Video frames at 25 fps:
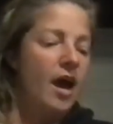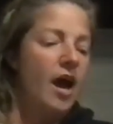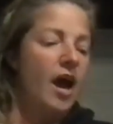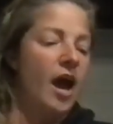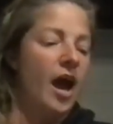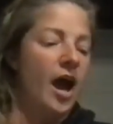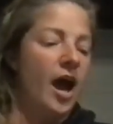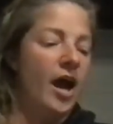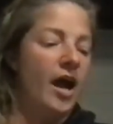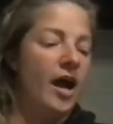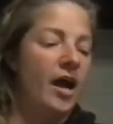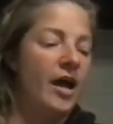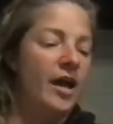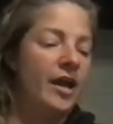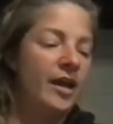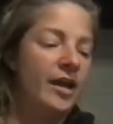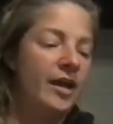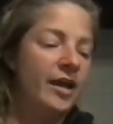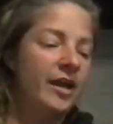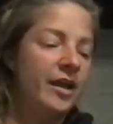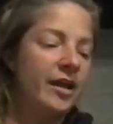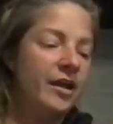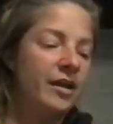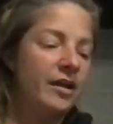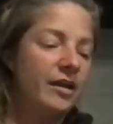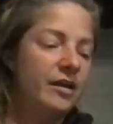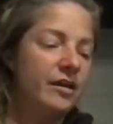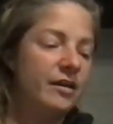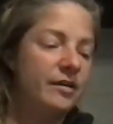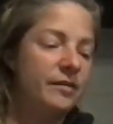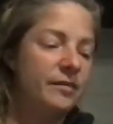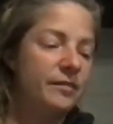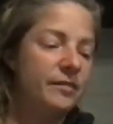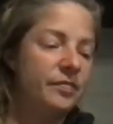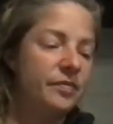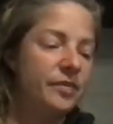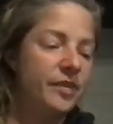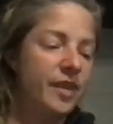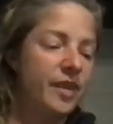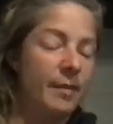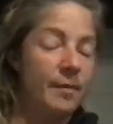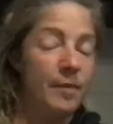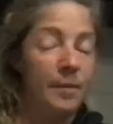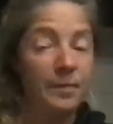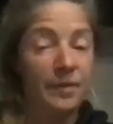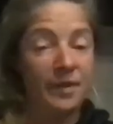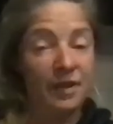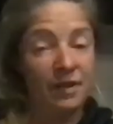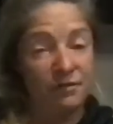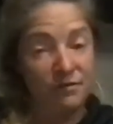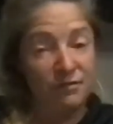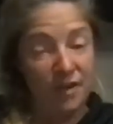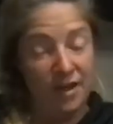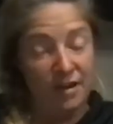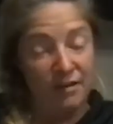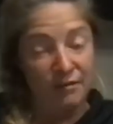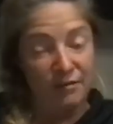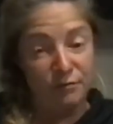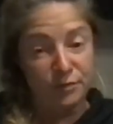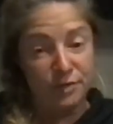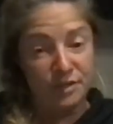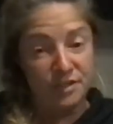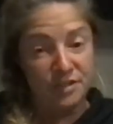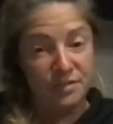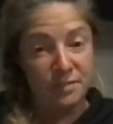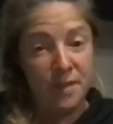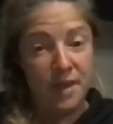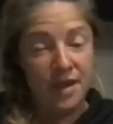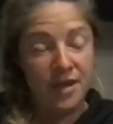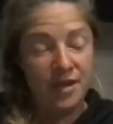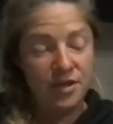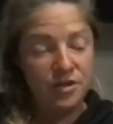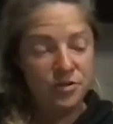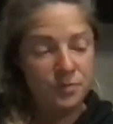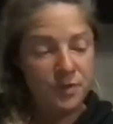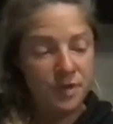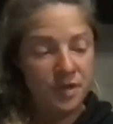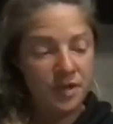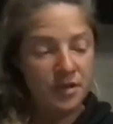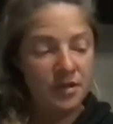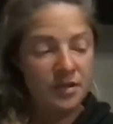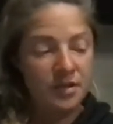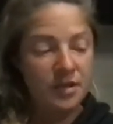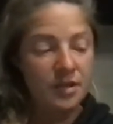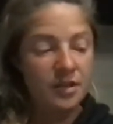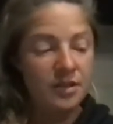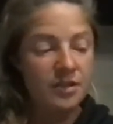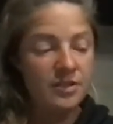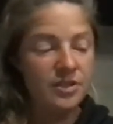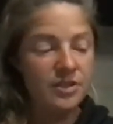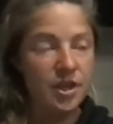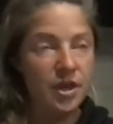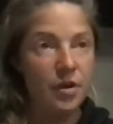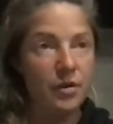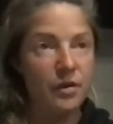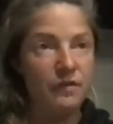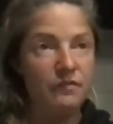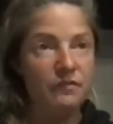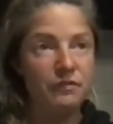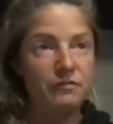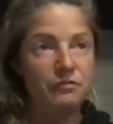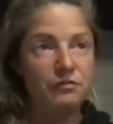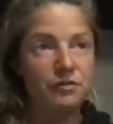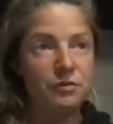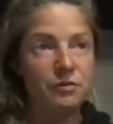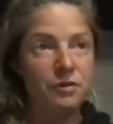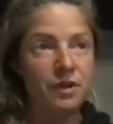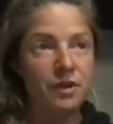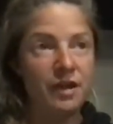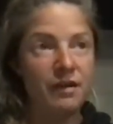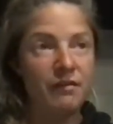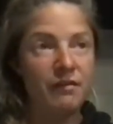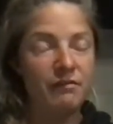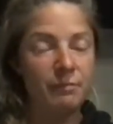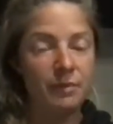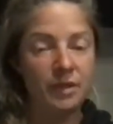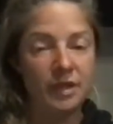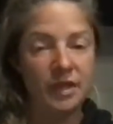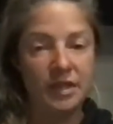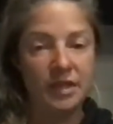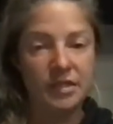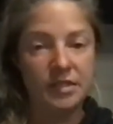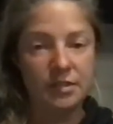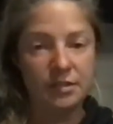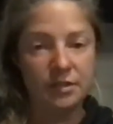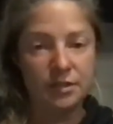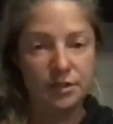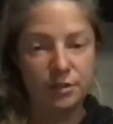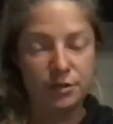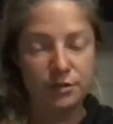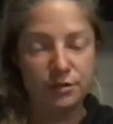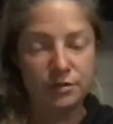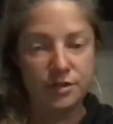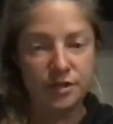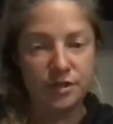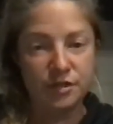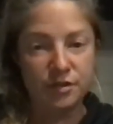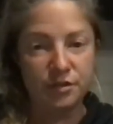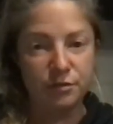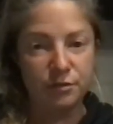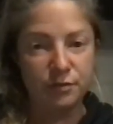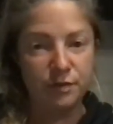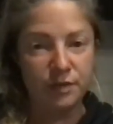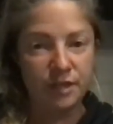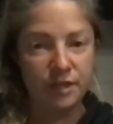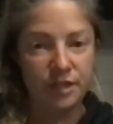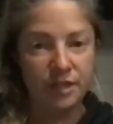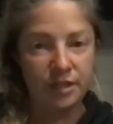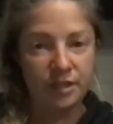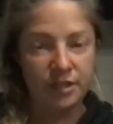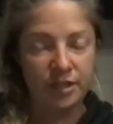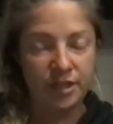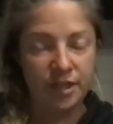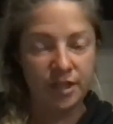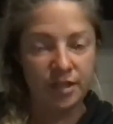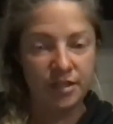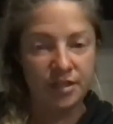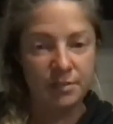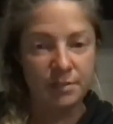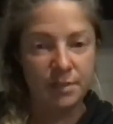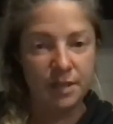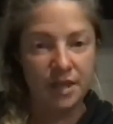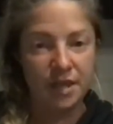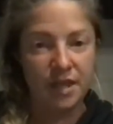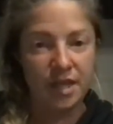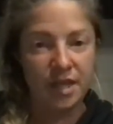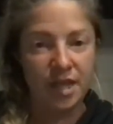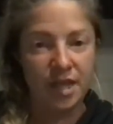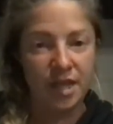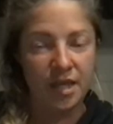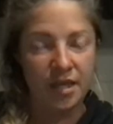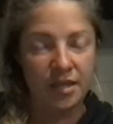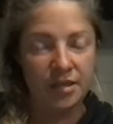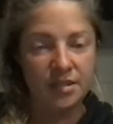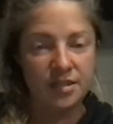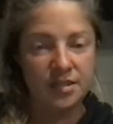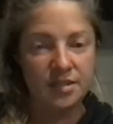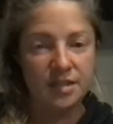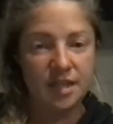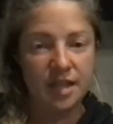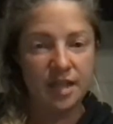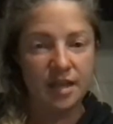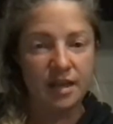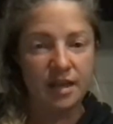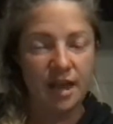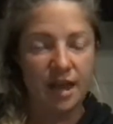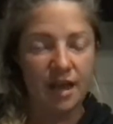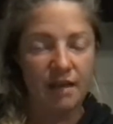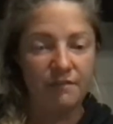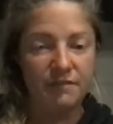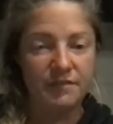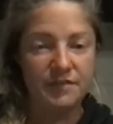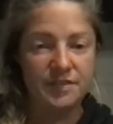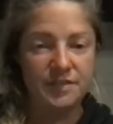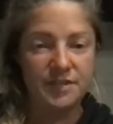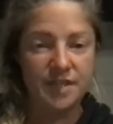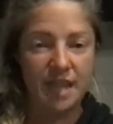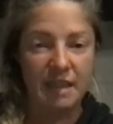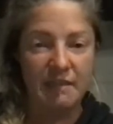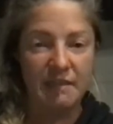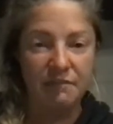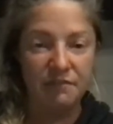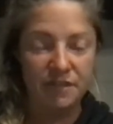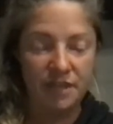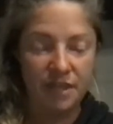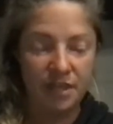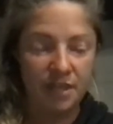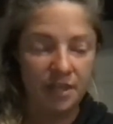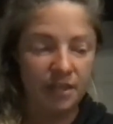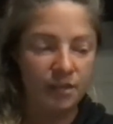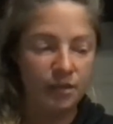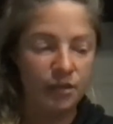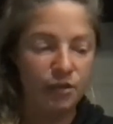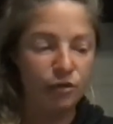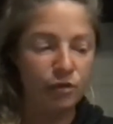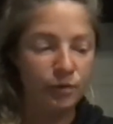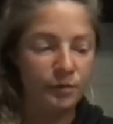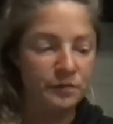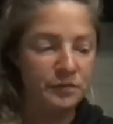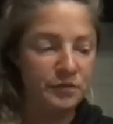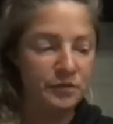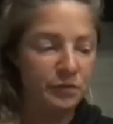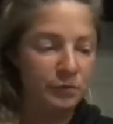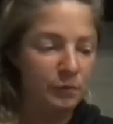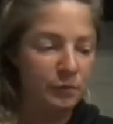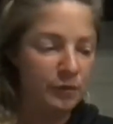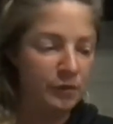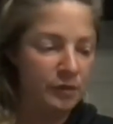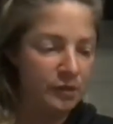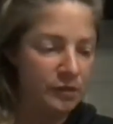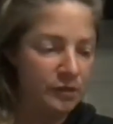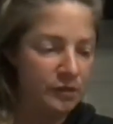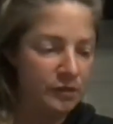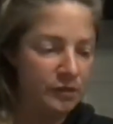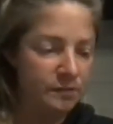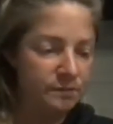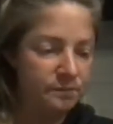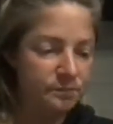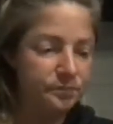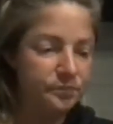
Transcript: I am a big fan of risk management. So if you don't have money to lose and you're really looking to make gains and have safety in the crypto world,